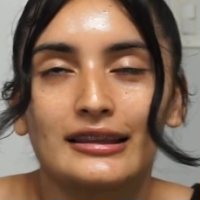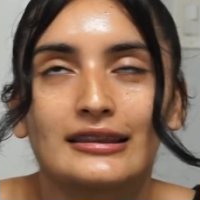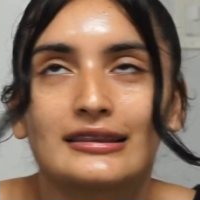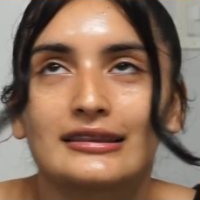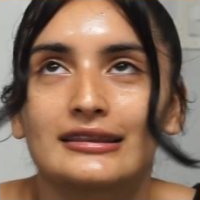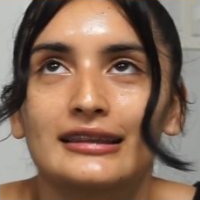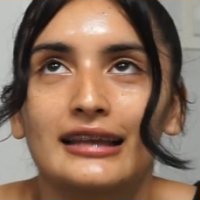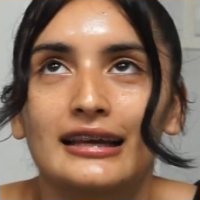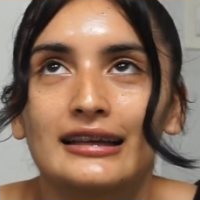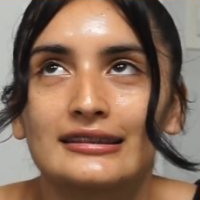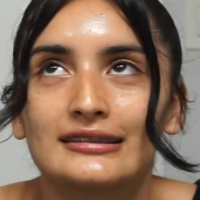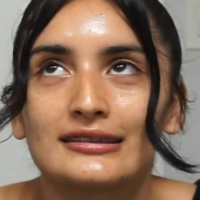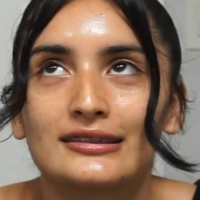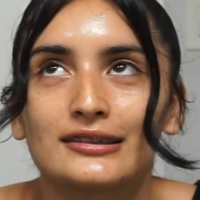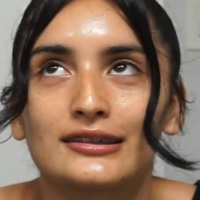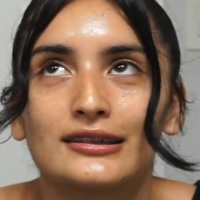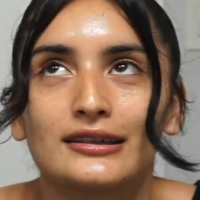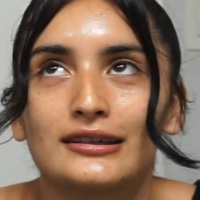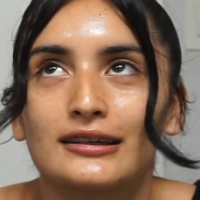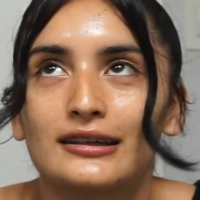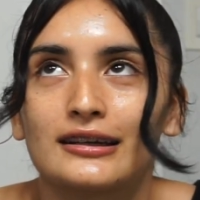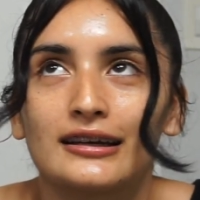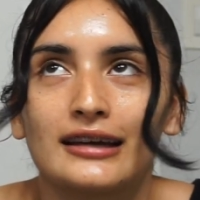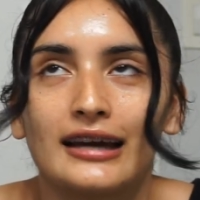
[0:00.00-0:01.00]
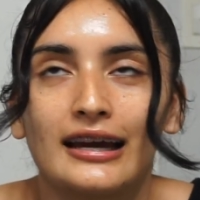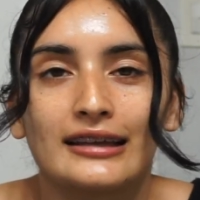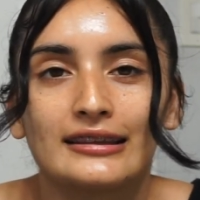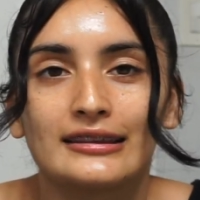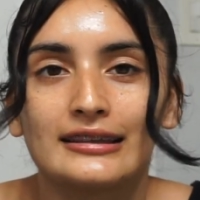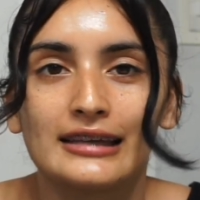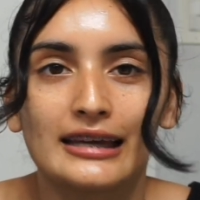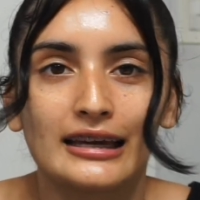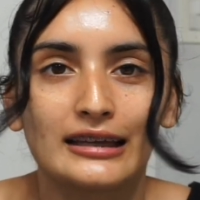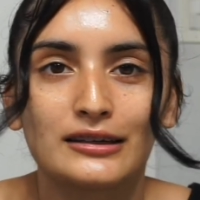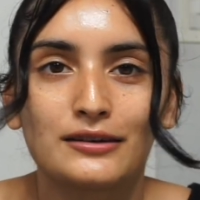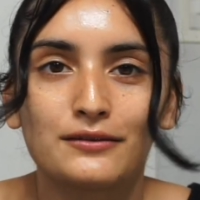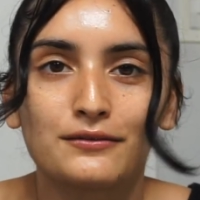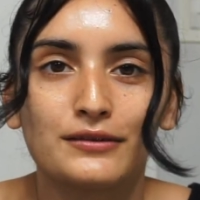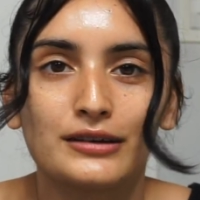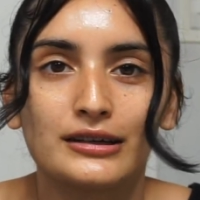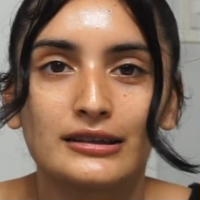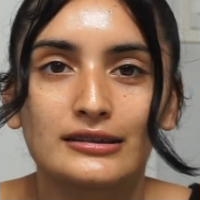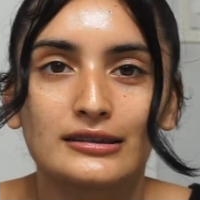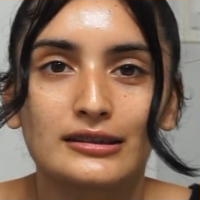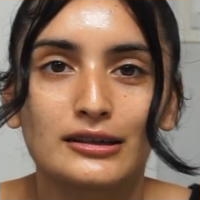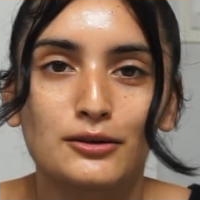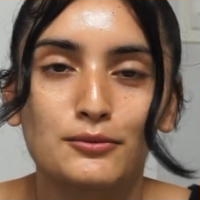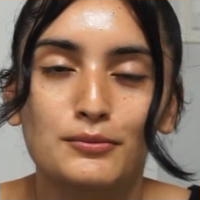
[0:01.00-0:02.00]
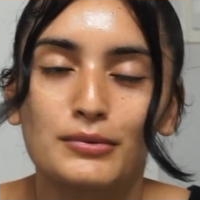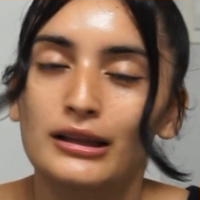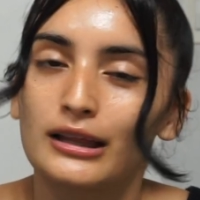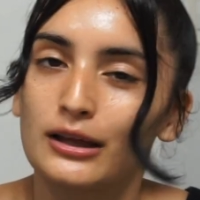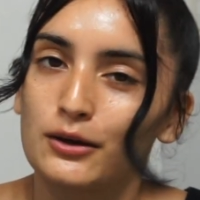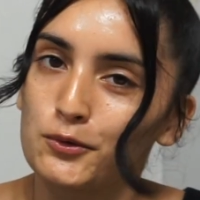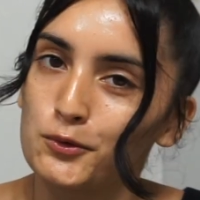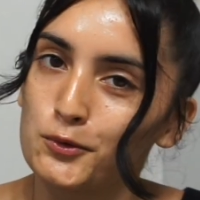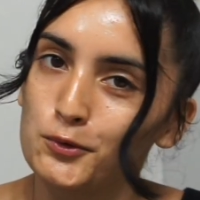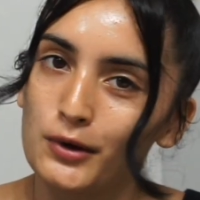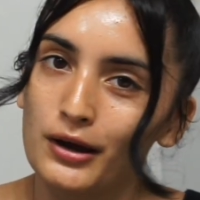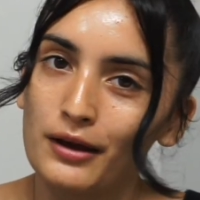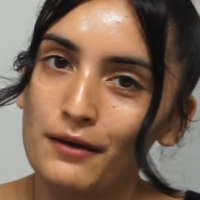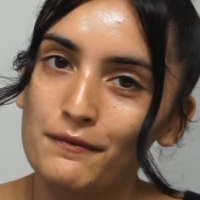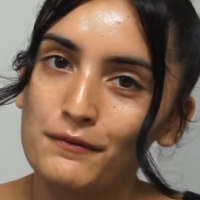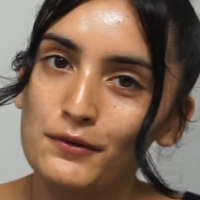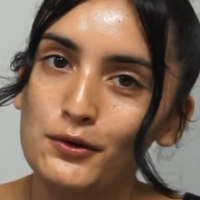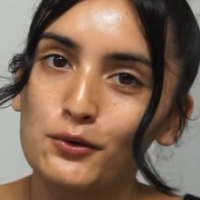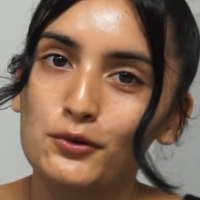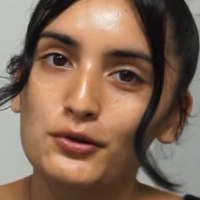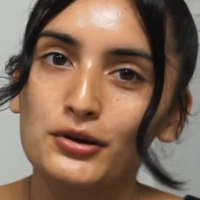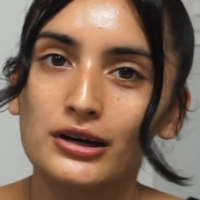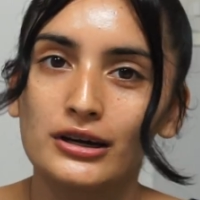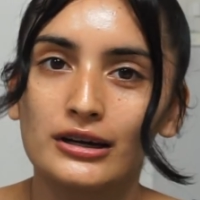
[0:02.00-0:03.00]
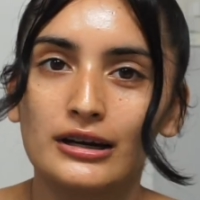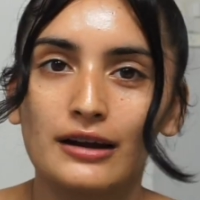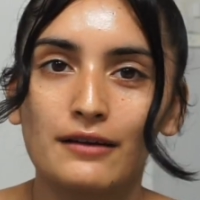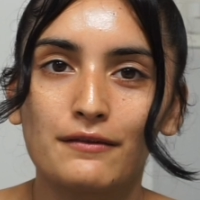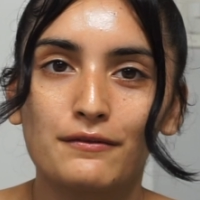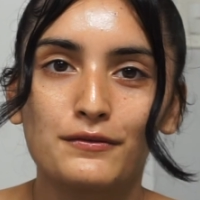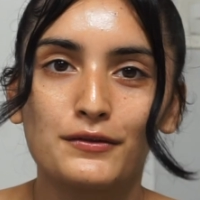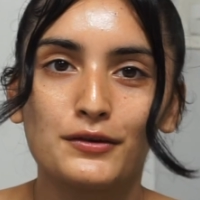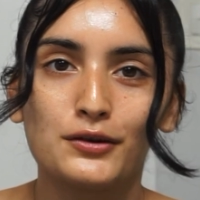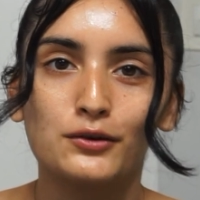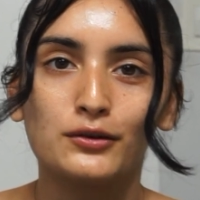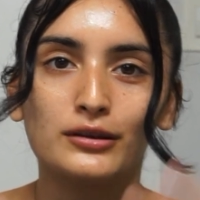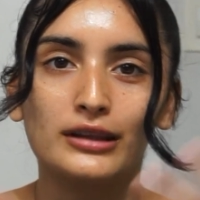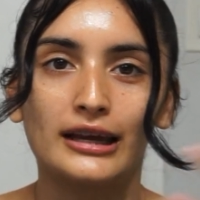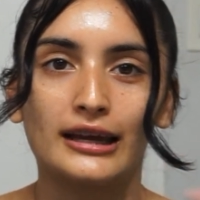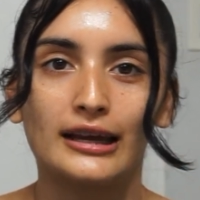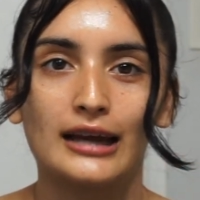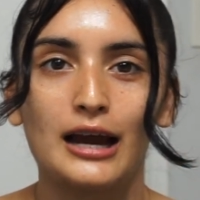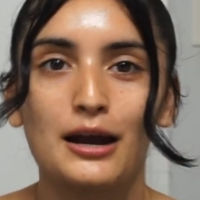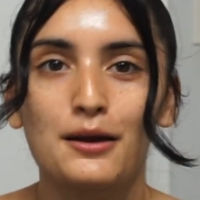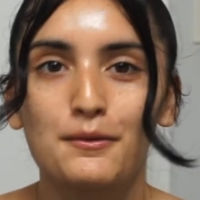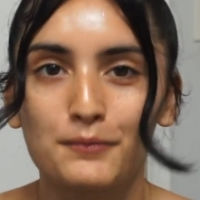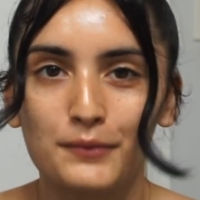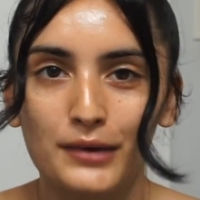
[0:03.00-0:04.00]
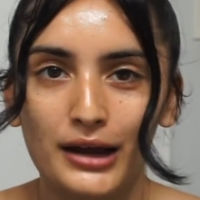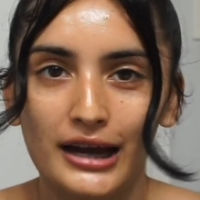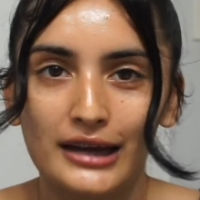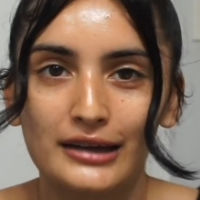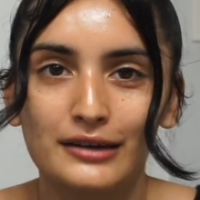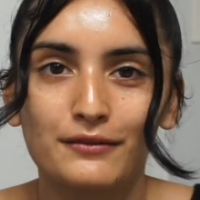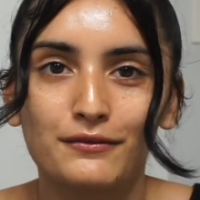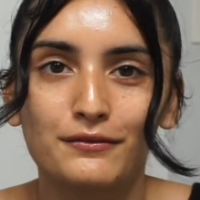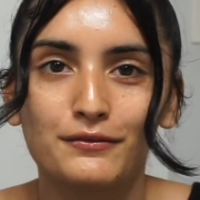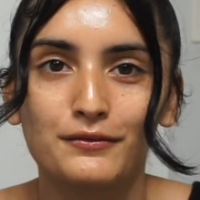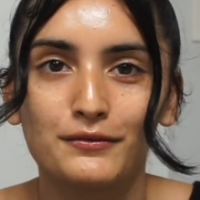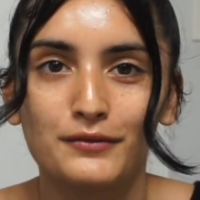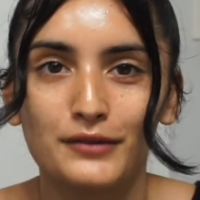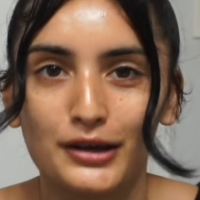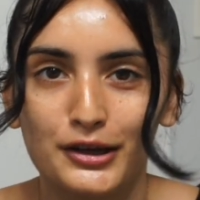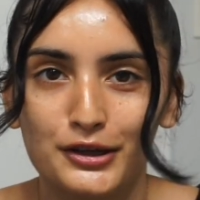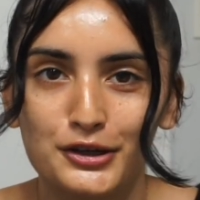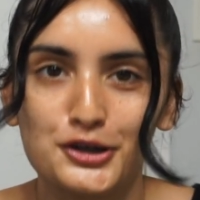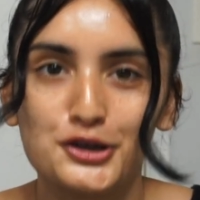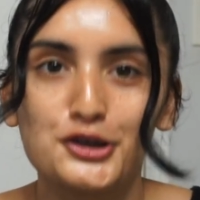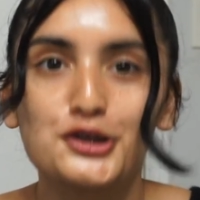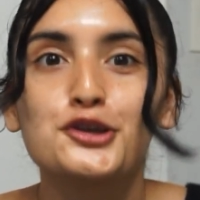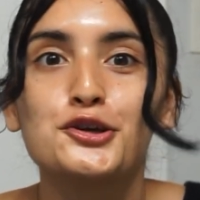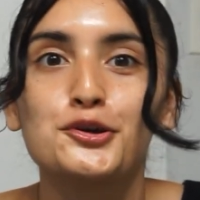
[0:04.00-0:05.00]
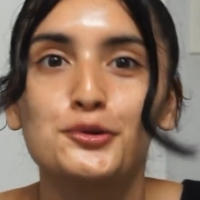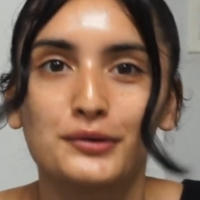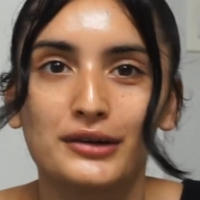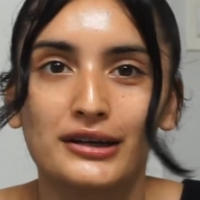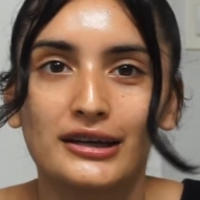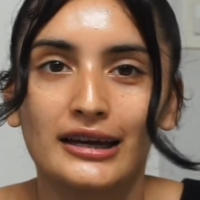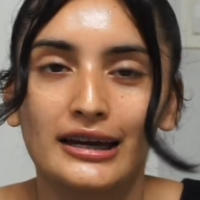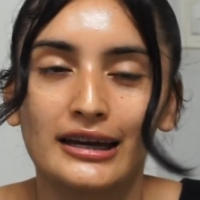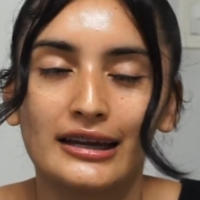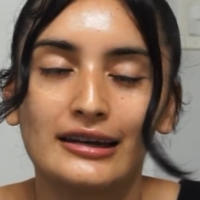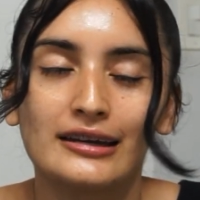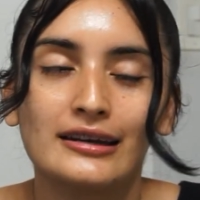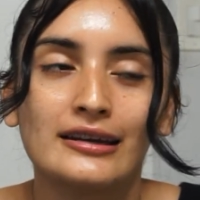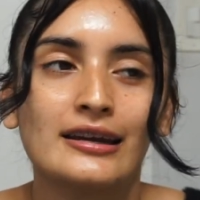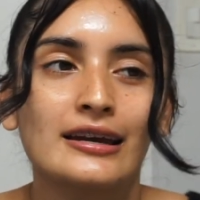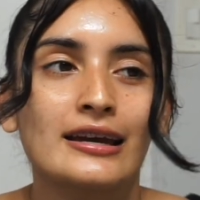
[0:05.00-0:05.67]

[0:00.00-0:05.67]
that's gonna, at the end of it, it's gonna be like, oh, I feel good, I feel like I'm kind of new again.